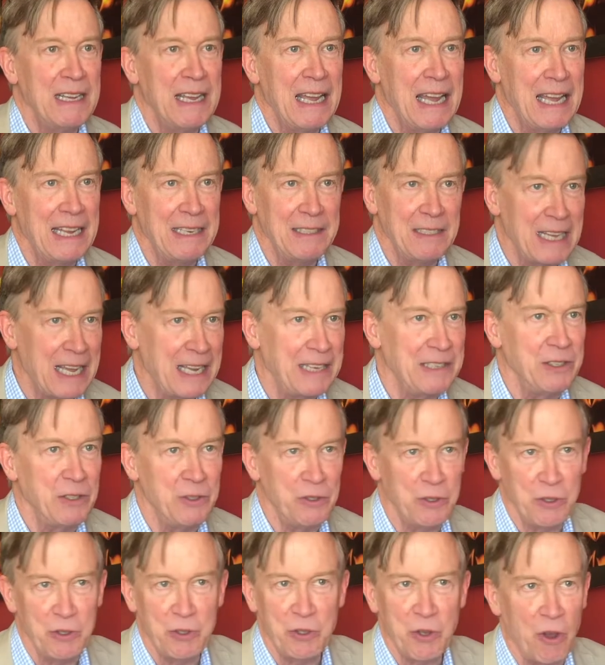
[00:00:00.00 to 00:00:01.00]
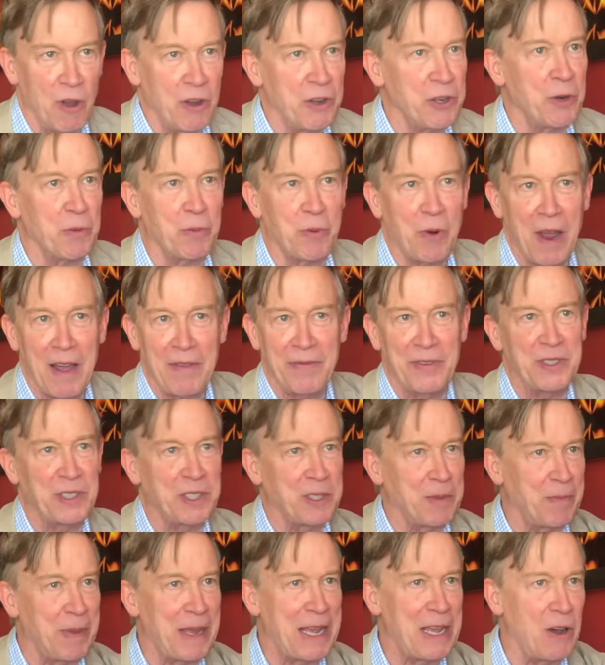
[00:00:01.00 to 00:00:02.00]
and you use all your
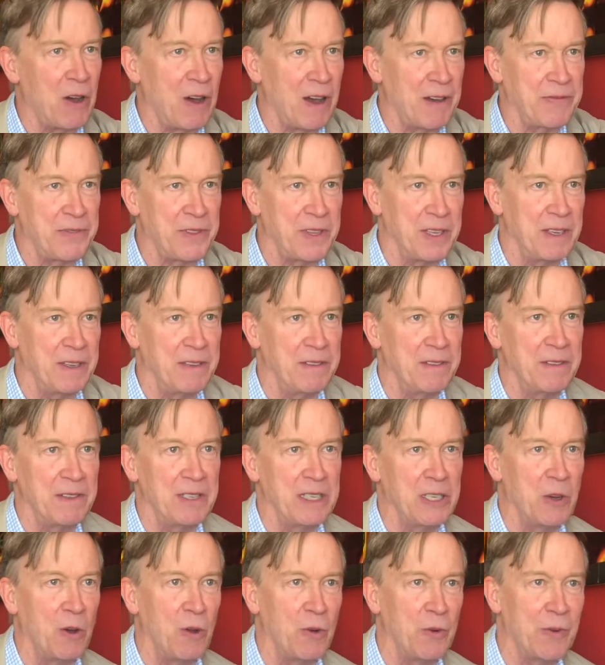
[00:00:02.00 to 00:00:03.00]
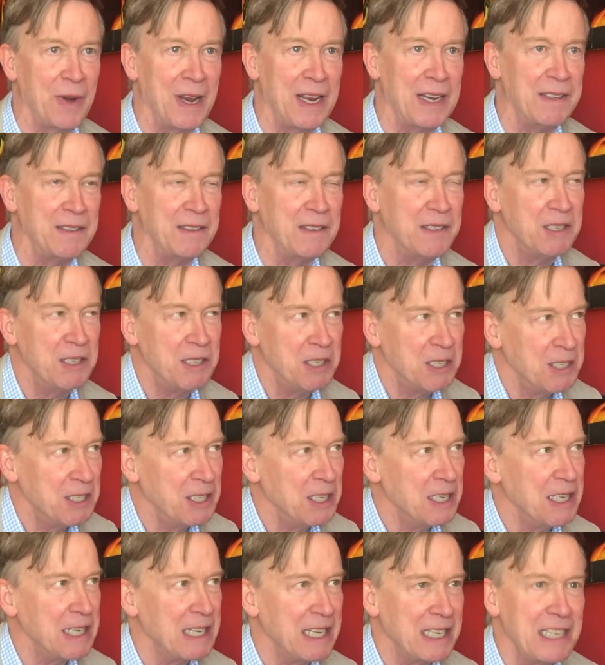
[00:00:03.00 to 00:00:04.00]
profits to pay off the old rent,
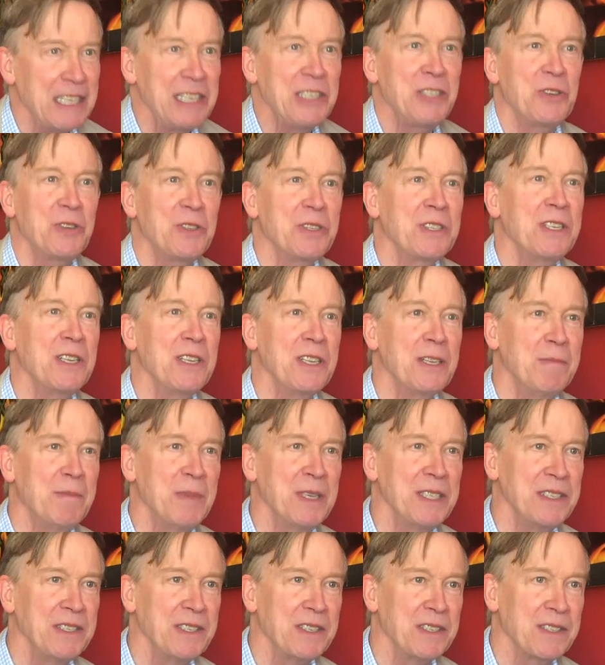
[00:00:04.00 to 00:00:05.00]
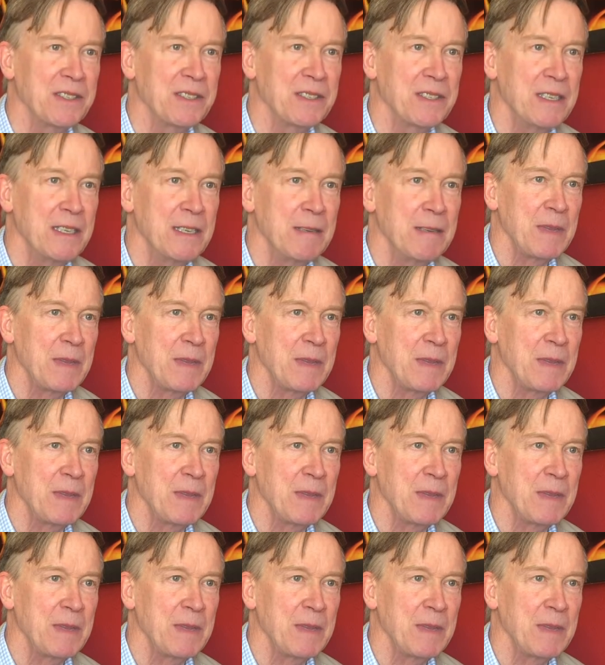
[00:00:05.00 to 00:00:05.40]
at least you're still in business.